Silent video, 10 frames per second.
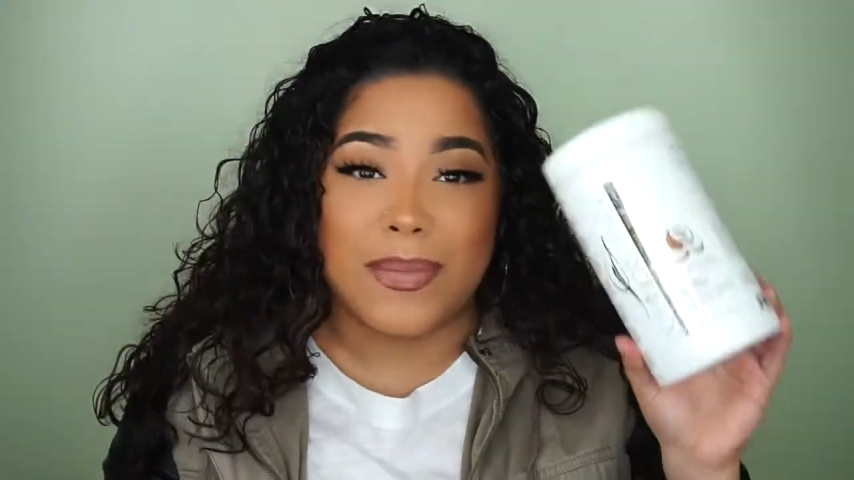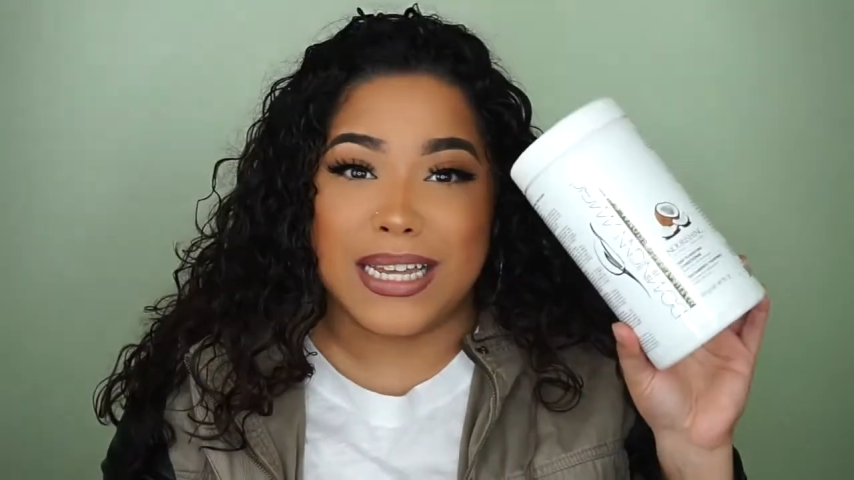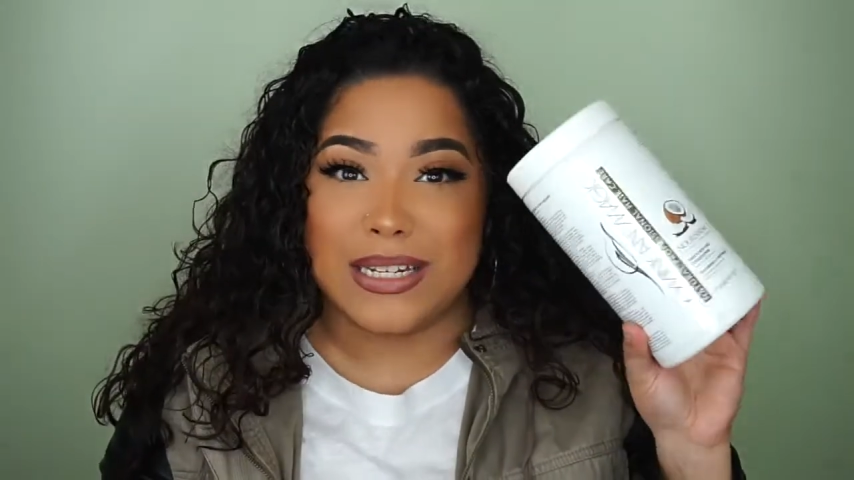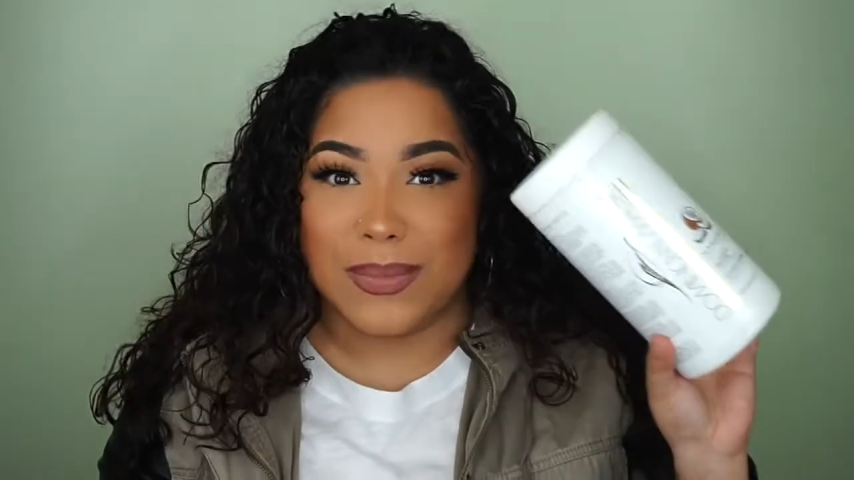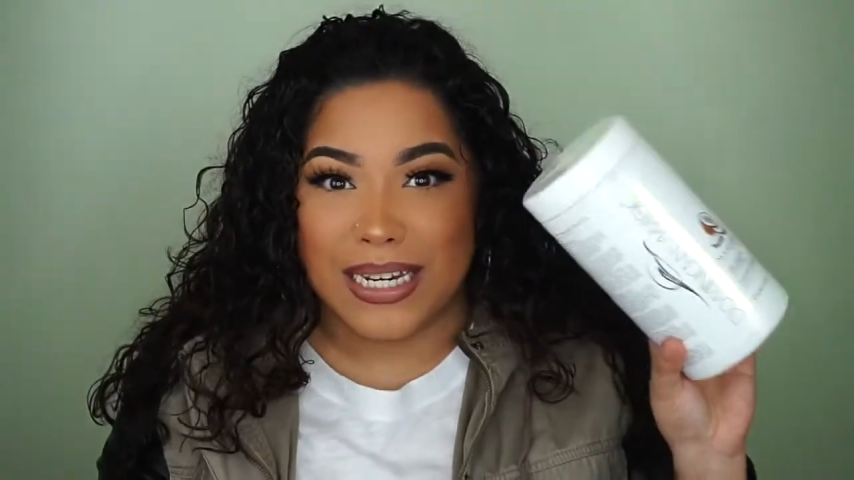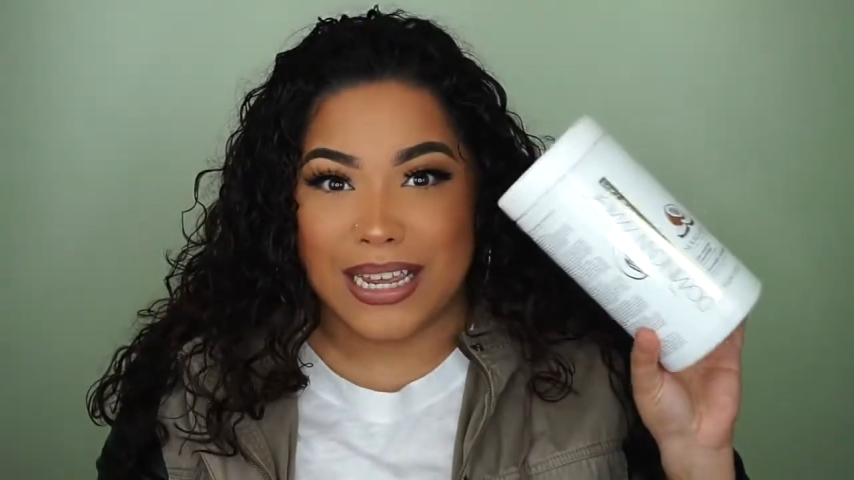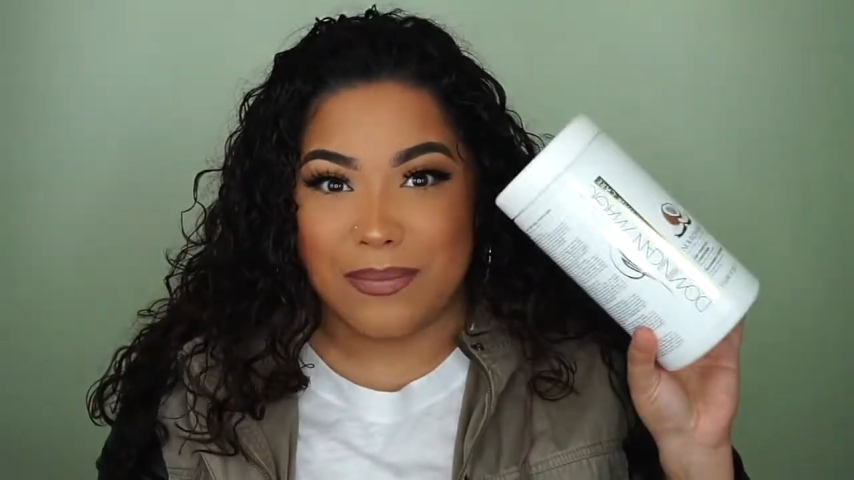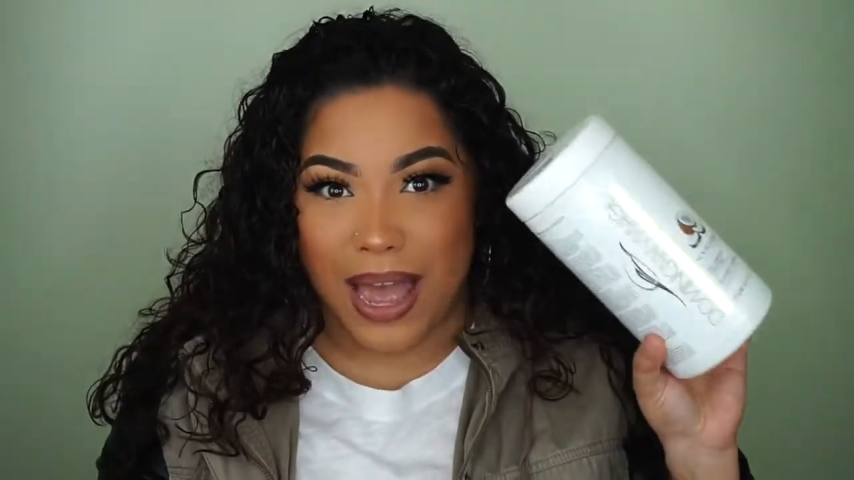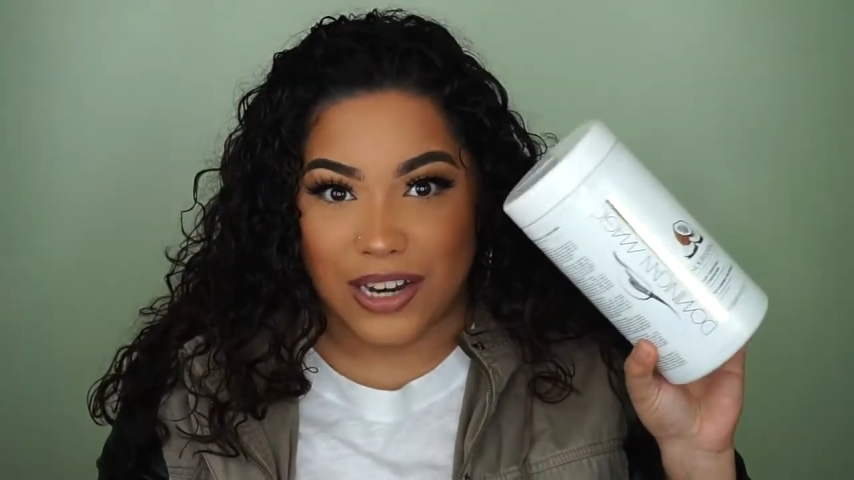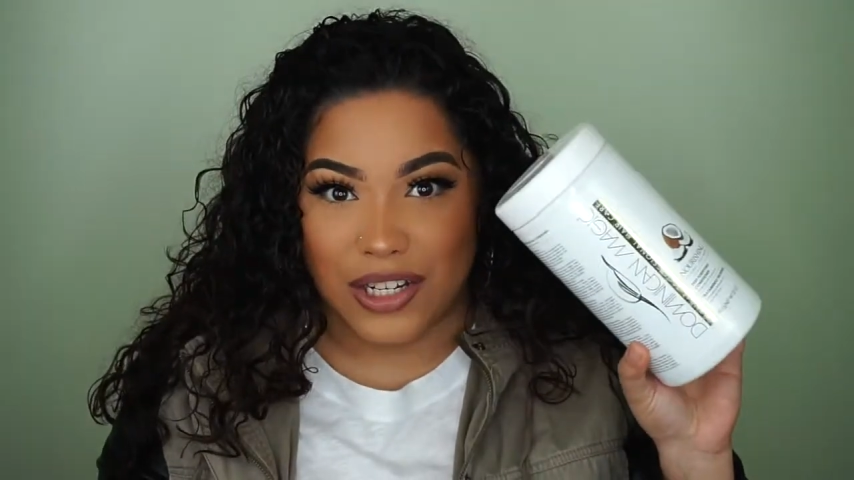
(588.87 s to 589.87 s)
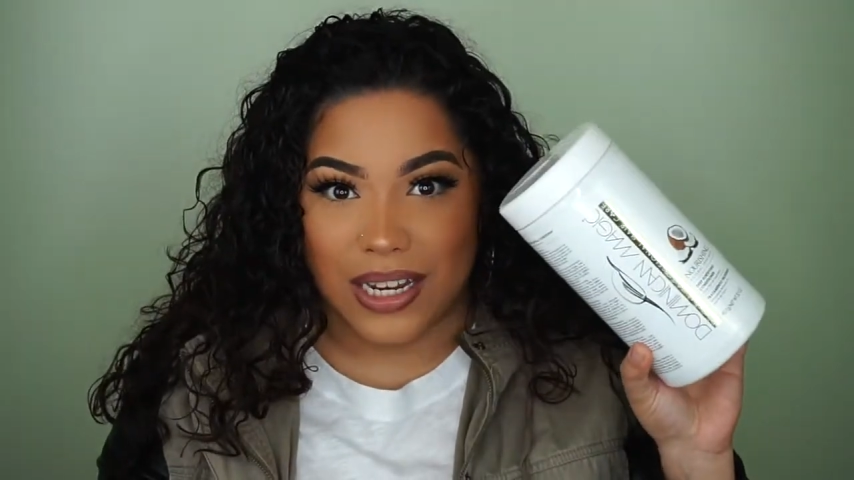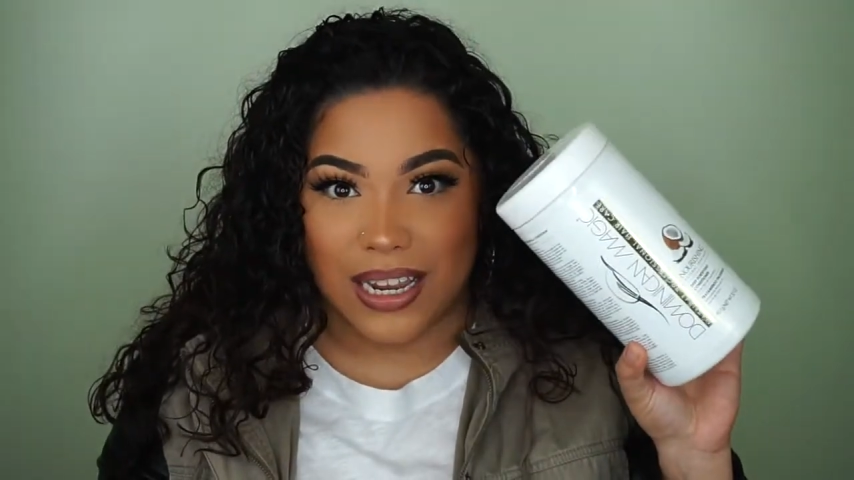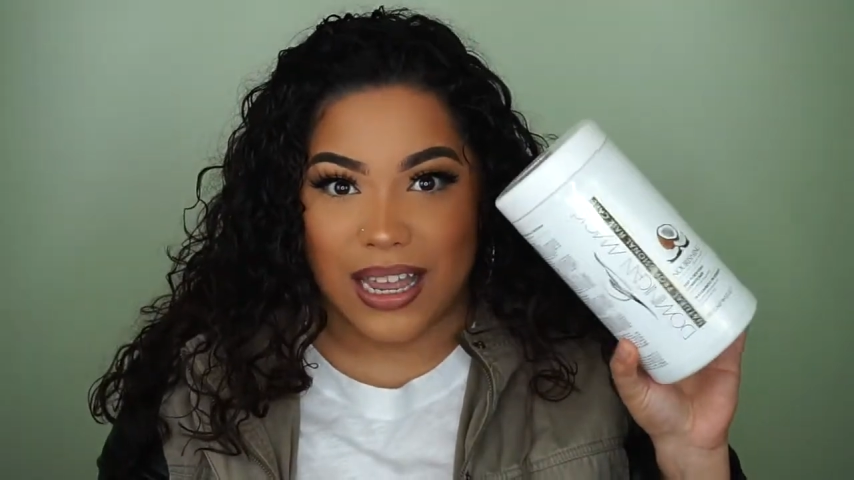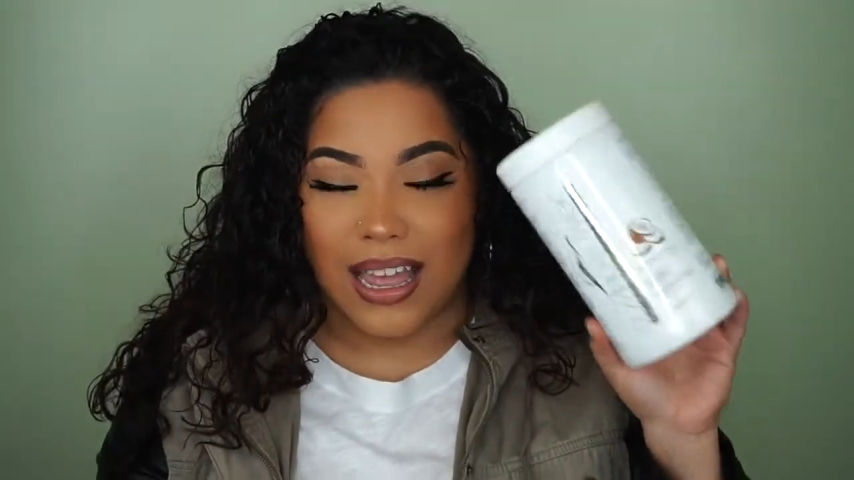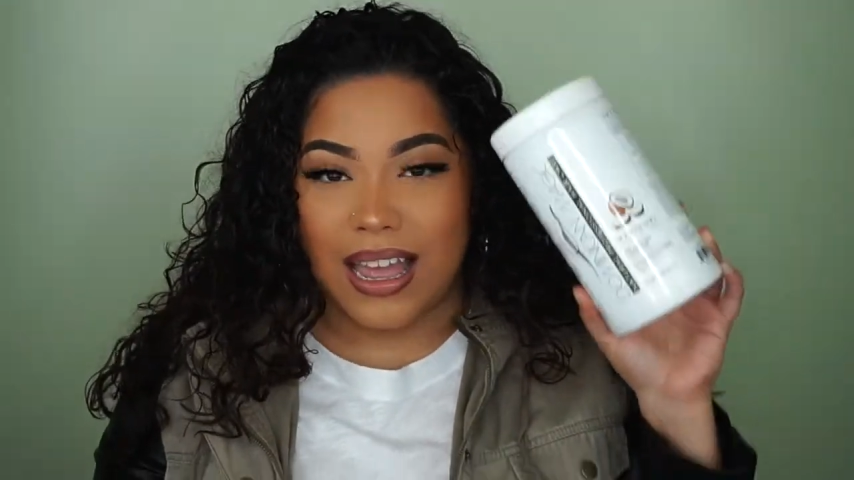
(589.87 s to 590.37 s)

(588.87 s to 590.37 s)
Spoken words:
my Dominican Magic,